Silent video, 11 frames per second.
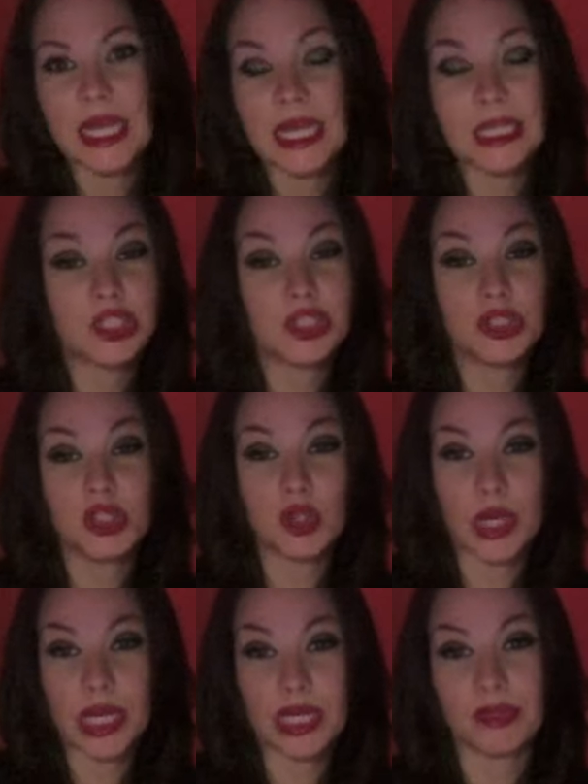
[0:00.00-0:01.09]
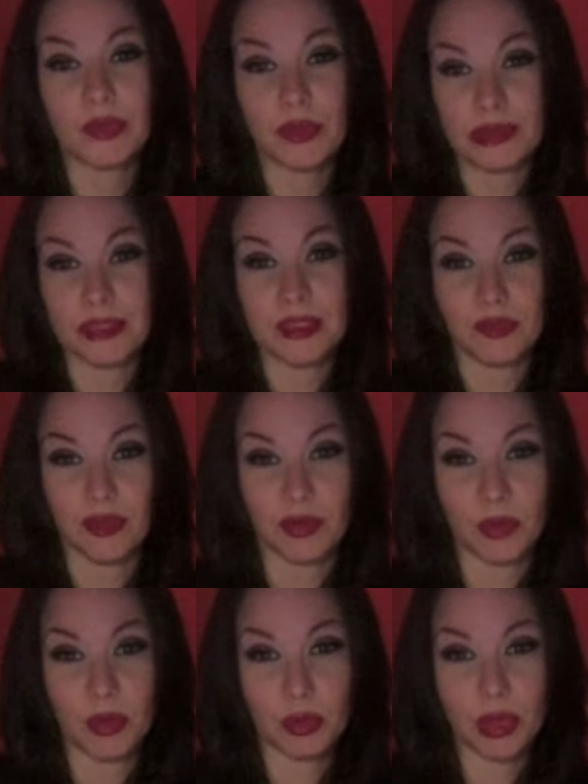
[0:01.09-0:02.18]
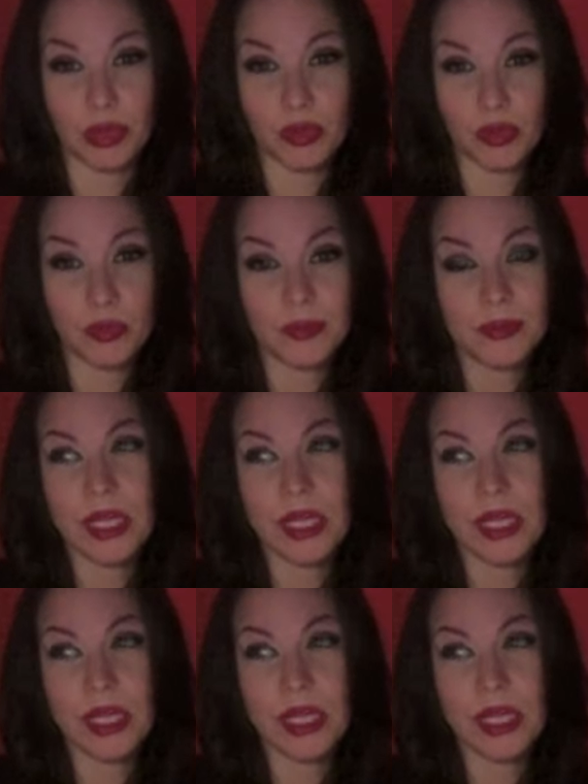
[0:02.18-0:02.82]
and just enjoying the presence of everyone with you.